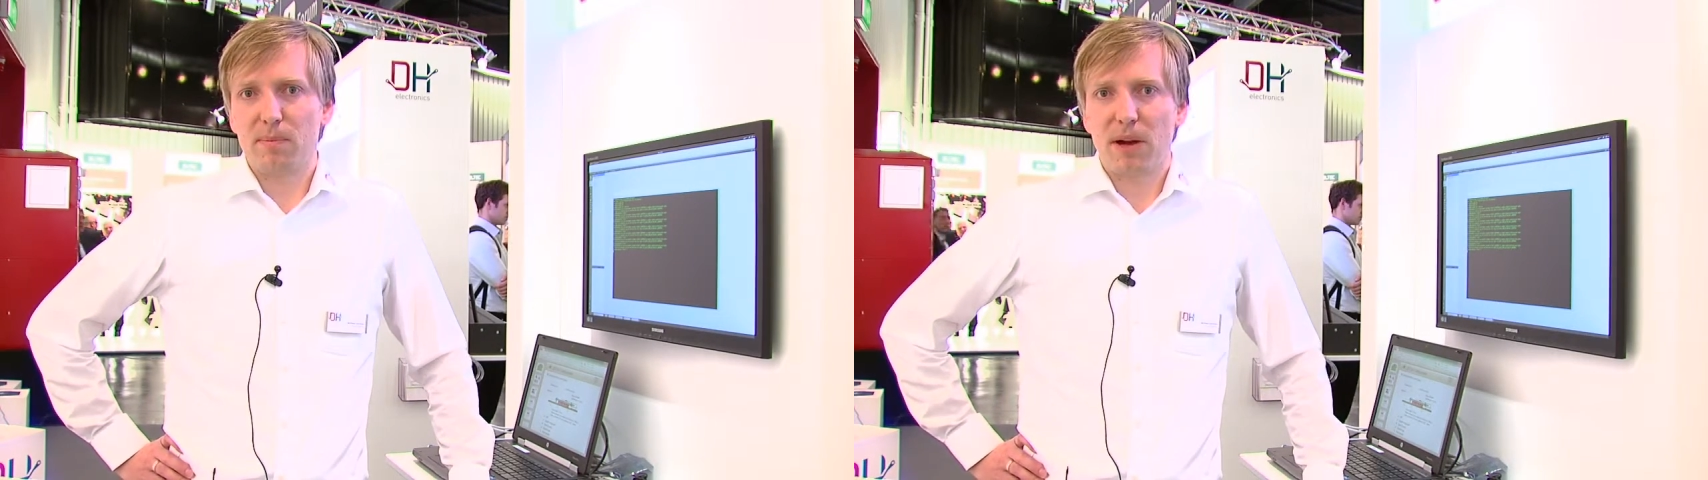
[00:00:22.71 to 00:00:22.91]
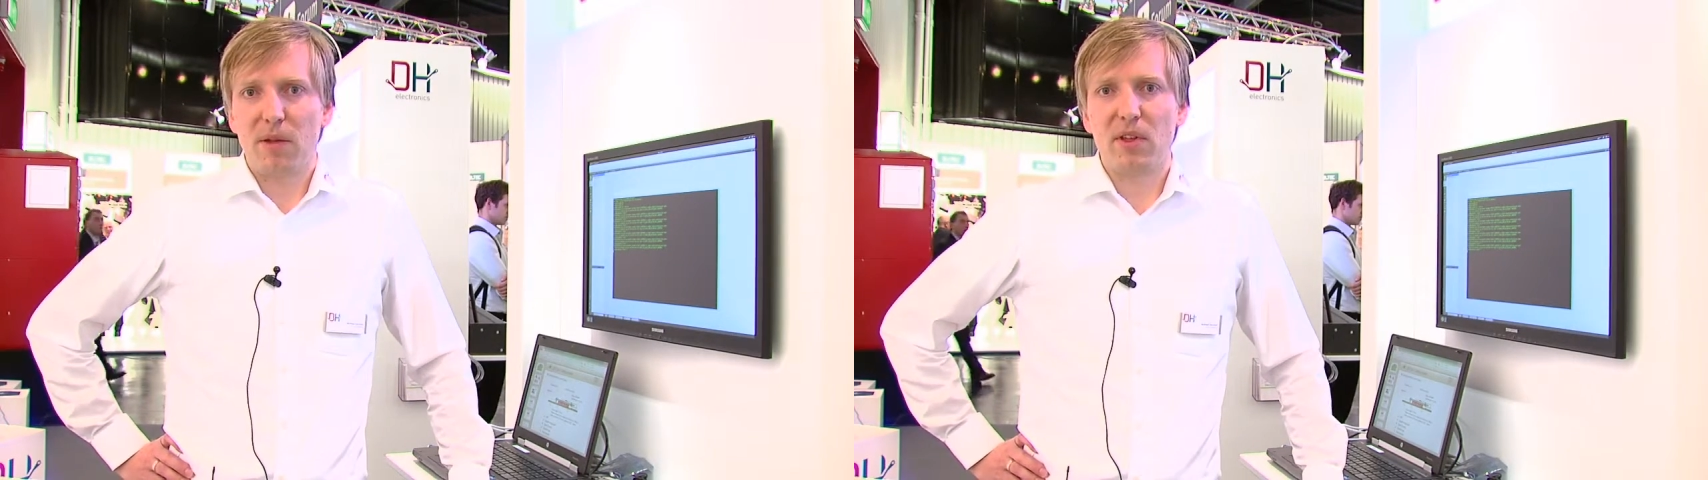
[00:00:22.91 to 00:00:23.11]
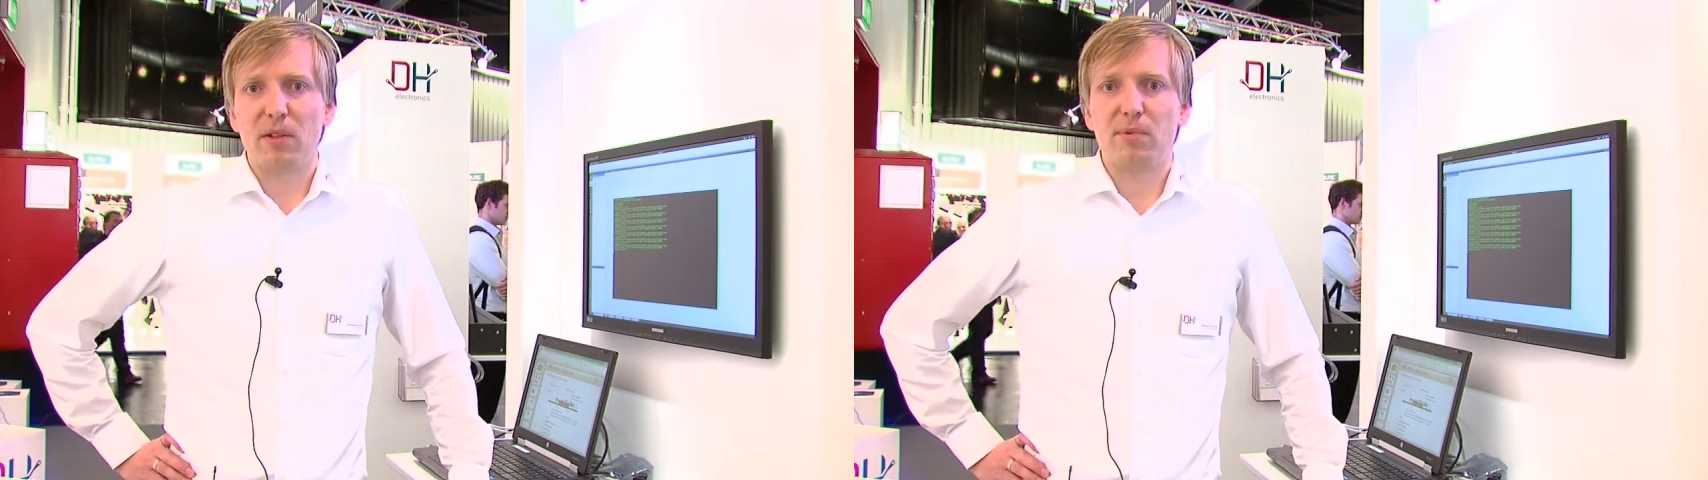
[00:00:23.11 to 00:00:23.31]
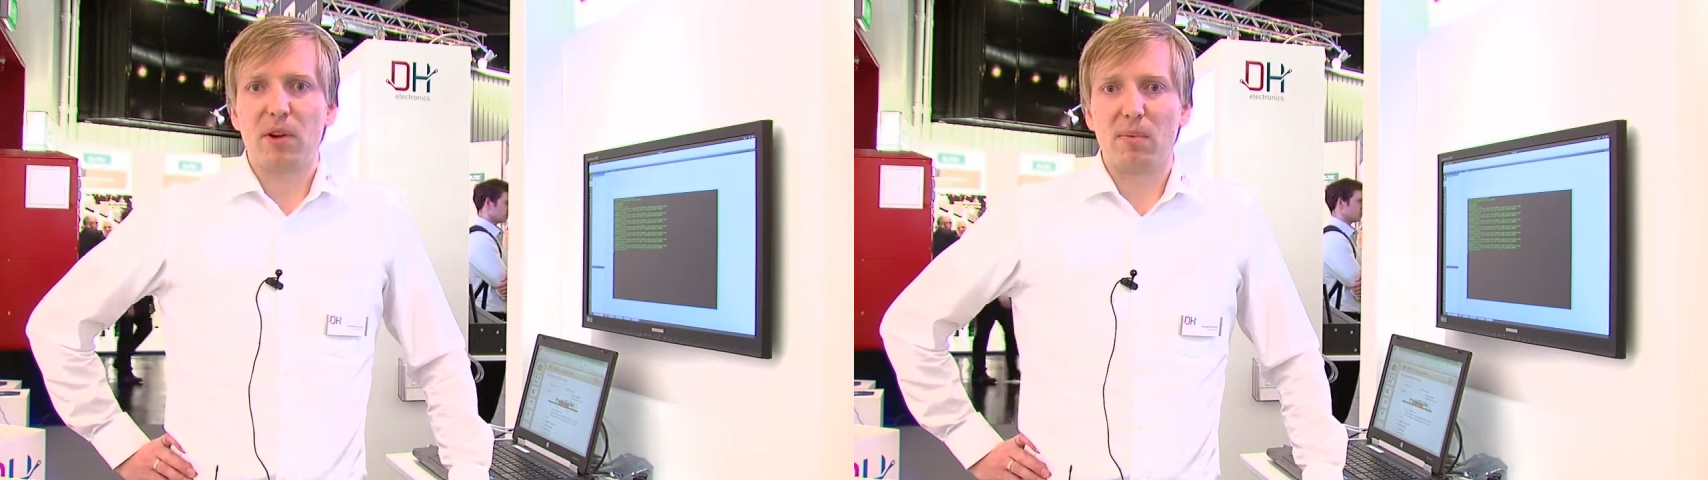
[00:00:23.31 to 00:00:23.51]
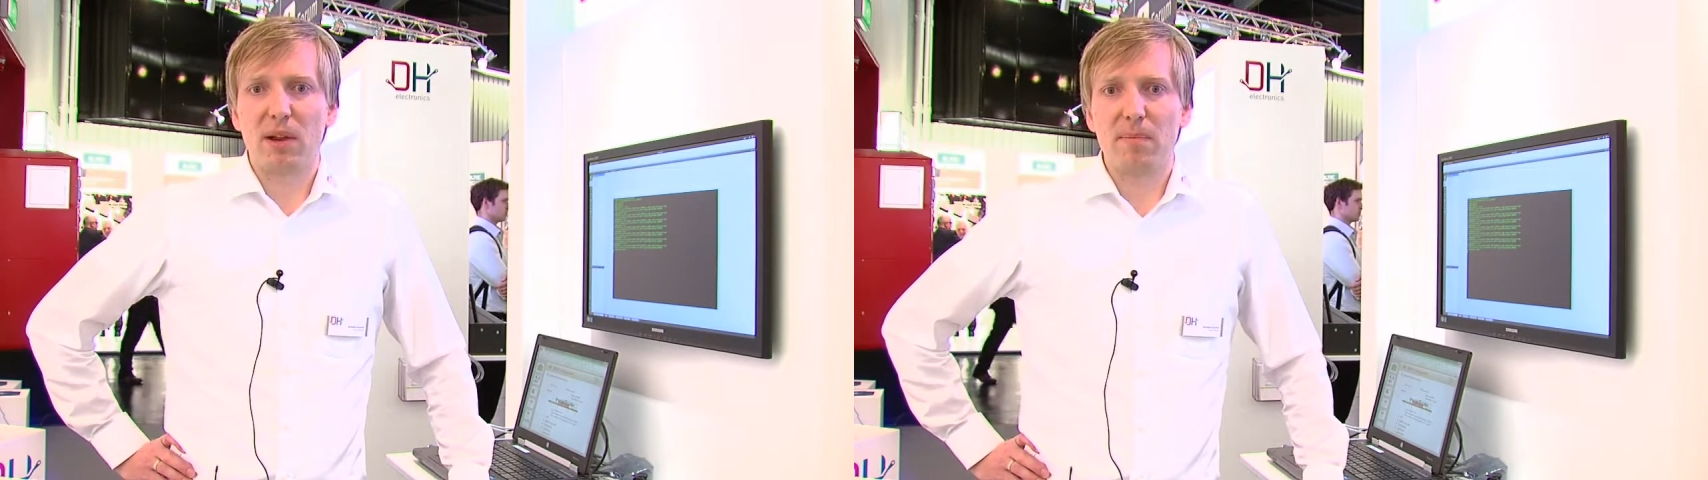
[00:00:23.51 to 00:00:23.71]
about that
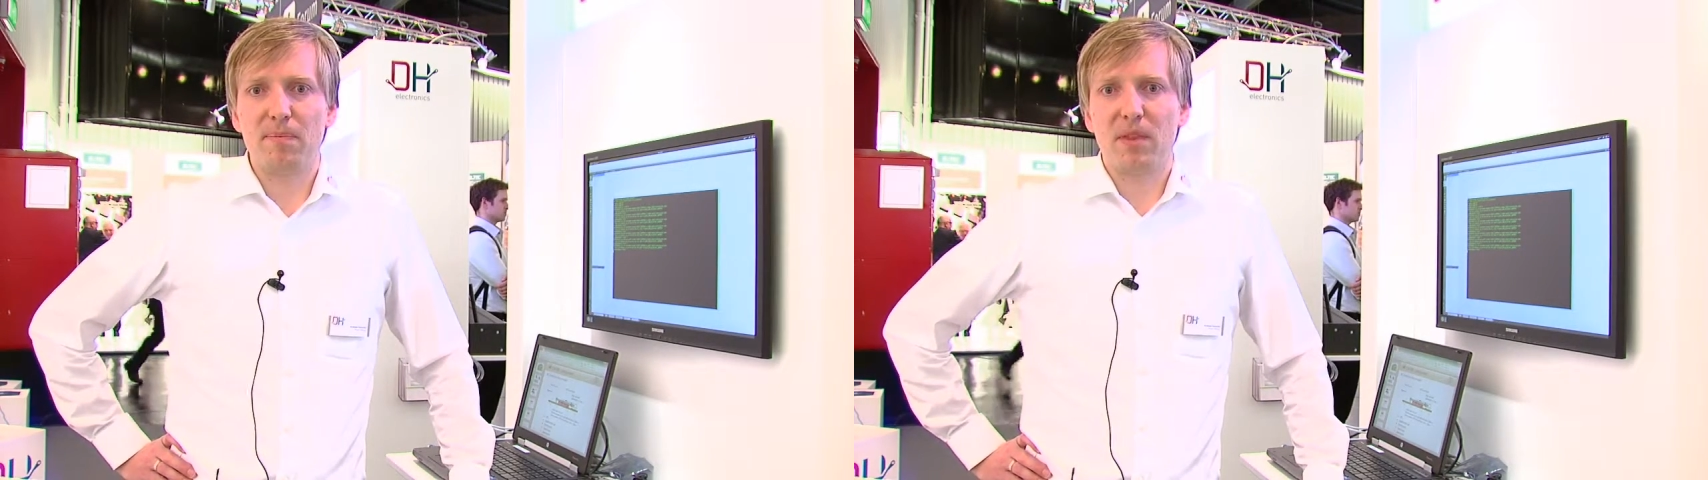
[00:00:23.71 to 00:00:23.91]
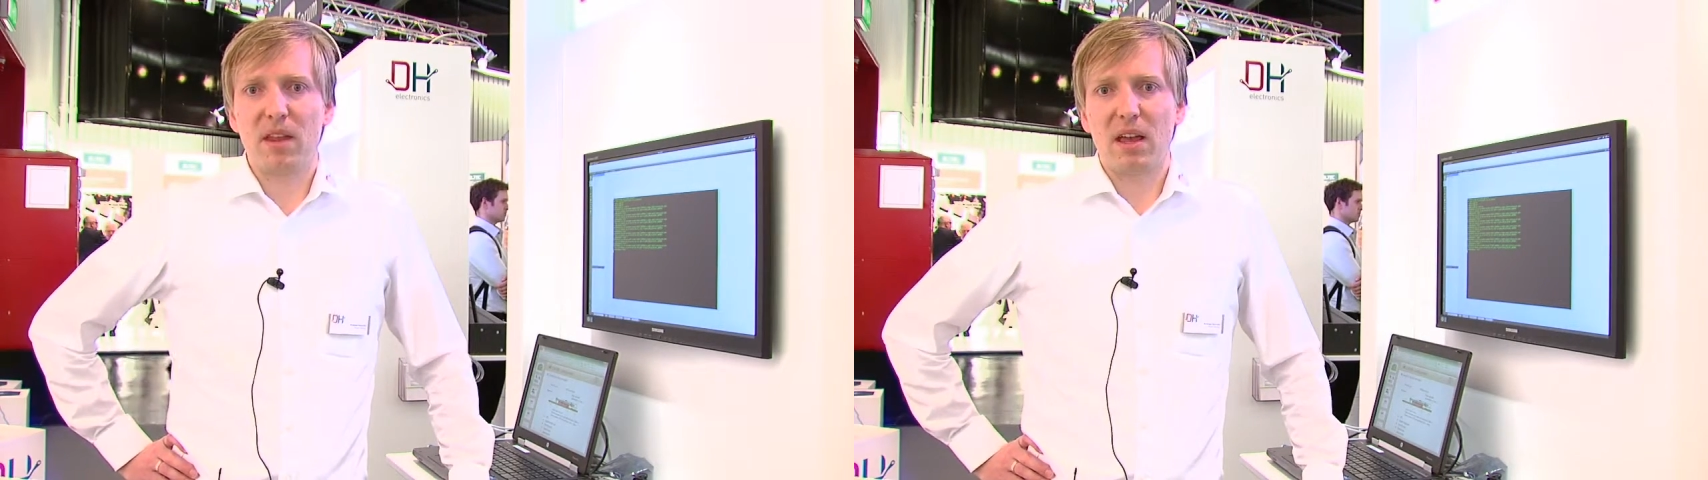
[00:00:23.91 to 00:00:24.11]
problem